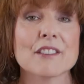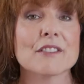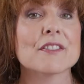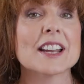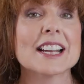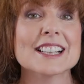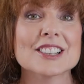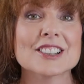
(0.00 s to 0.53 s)
A
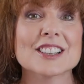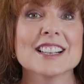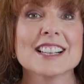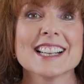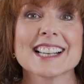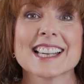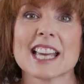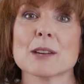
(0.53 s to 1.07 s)
failure
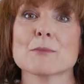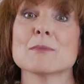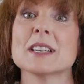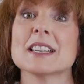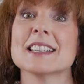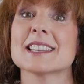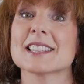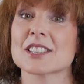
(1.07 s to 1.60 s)
can
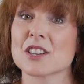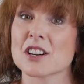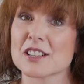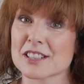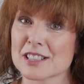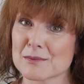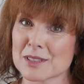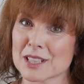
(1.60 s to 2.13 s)
be the
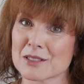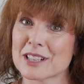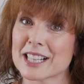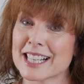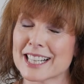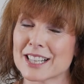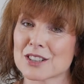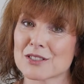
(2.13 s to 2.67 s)
start of something
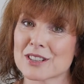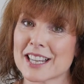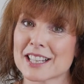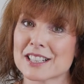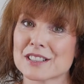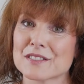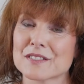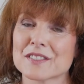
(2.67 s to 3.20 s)
really
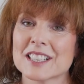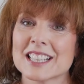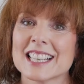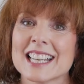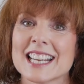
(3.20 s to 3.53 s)
creative.